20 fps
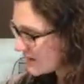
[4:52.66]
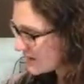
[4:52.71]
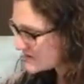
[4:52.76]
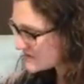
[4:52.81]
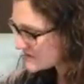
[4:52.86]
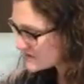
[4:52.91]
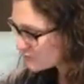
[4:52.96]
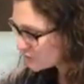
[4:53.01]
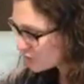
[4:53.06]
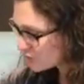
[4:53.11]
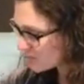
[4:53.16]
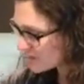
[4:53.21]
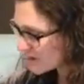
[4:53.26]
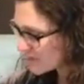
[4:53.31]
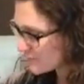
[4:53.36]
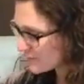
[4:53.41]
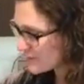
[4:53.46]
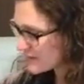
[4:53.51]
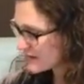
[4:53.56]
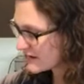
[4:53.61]
This is warming
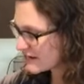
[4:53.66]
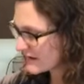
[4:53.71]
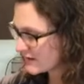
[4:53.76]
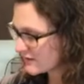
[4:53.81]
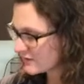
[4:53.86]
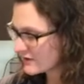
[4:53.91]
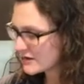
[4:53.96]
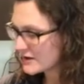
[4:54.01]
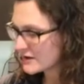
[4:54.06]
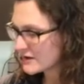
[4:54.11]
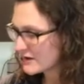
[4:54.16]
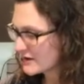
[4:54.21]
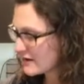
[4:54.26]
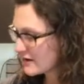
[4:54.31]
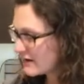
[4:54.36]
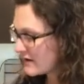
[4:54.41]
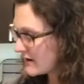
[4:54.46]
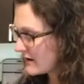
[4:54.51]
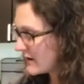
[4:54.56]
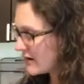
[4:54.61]
up right now.
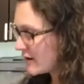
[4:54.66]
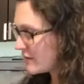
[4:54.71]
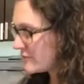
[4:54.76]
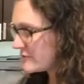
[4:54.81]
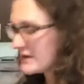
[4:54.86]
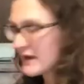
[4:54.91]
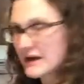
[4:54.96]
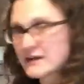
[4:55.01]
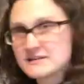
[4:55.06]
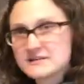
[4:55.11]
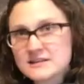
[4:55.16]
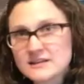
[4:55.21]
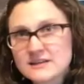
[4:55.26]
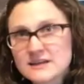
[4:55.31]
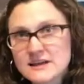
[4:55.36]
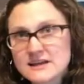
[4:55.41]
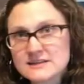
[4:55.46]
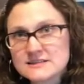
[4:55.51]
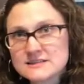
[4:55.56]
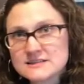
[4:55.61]
Not to the
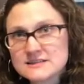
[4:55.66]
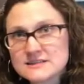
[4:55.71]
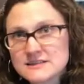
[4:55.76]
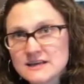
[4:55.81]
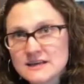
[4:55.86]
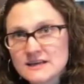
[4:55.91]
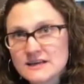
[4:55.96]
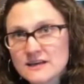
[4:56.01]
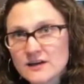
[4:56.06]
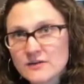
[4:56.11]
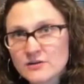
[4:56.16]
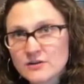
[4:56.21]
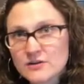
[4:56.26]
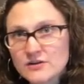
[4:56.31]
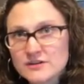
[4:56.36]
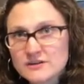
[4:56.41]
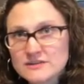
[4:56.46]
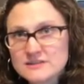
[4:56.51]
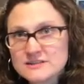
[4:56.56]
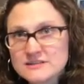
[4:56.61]
gas state yet where
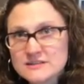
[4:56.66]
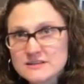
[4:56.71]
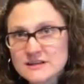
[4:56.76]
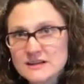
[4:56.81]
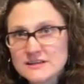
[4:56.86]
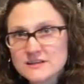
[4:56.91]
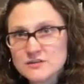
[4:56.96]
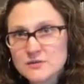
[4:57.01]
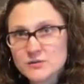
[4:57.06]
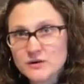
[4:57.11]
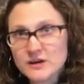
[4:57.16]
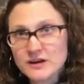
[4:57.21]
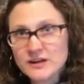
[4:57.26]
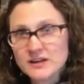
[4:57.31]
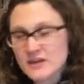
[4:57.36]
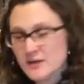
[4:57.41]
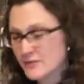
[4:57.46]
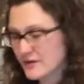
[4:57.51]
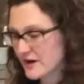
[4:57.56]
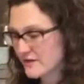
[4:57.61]
you can see it, so we're going
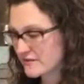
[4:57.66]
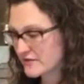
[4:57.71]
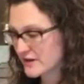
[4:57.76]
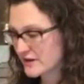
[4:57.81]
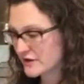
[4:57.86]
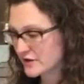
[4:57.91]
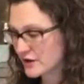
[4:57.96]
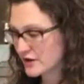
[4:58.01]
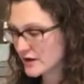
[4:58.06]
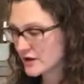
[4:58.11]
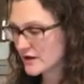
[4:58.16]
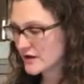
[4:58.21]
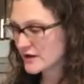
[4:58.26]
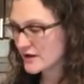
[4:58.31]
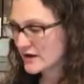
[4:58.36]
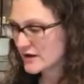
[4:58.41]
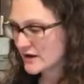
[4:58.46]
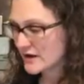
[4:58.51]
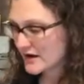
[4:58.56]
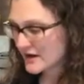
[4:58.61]
to keep having that cook.
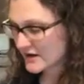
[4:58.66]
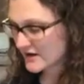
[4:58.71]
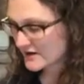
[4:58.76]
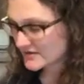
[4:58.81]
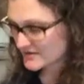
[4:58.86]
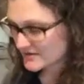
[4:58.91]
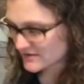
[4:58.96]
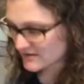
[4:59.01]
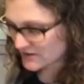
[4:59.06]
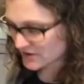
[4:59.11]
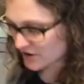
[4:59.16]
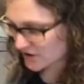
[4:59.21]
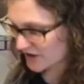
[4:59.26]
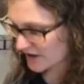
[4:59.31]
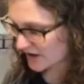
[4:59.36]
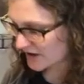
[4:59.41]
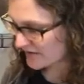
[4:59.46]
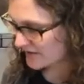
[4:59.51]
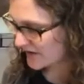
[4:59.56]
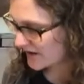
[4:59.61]
I also
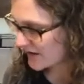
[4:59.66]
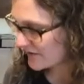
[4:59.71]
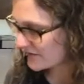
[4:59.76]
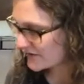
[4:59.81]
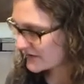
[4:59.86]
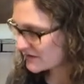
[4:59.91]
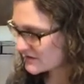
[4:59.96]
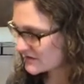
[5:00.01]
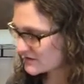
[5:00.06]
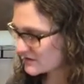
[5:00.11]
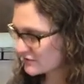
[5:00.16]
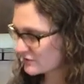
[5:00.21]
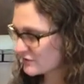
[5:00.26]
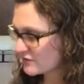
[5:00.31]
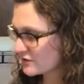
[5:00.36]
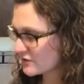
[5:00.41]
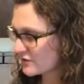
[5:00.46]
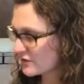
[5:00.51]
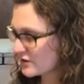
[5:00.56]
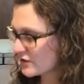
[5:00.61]
turned on the oven to
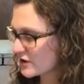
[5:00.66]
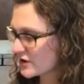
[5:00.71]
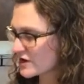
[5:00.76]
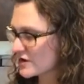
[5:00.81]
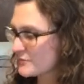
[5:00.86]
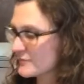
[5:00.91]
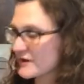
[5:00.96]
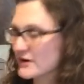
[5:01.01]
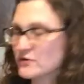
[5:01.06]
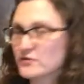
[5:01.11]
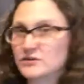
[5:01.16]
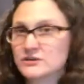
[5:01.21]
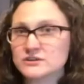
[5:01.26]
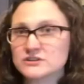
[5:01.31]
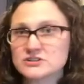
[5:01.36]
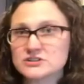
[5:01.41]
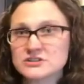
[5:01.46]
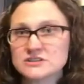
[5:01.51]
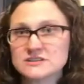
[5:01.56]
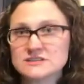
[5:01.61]
cook my
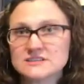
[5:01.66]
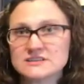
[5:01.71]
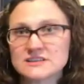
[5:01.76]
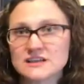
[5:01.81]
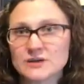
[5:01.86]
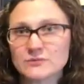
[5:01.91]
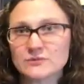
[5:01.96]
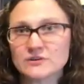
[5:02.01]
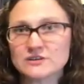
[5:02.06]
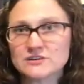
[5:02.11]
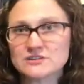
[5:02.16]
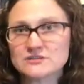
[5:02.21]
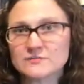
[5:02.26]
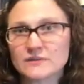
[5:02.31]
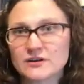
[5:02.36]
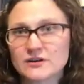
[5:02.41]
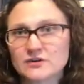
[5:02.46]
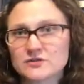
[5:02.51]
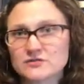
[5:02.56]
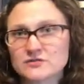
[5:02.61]
grilled cheese sandwich.
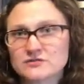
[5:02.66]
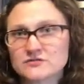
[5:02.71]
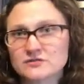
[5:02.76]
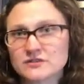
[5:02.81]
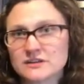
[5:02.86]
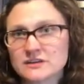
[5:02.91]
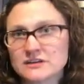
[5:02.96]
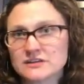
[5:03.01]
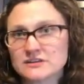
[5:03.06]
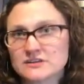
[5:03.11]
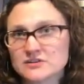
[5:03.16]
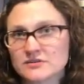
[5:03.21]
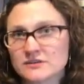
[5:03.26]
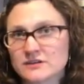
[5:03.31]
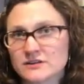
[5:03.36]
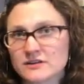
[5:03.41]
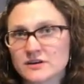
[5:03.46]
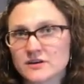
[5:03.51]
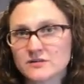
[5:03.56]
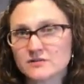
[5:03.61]
My girls really
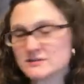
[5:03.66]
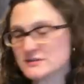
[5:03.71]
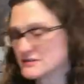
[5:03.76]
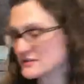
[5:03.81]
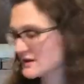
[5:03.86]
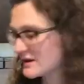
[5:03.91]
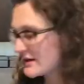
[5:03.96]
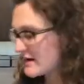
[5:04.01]
enjoy those.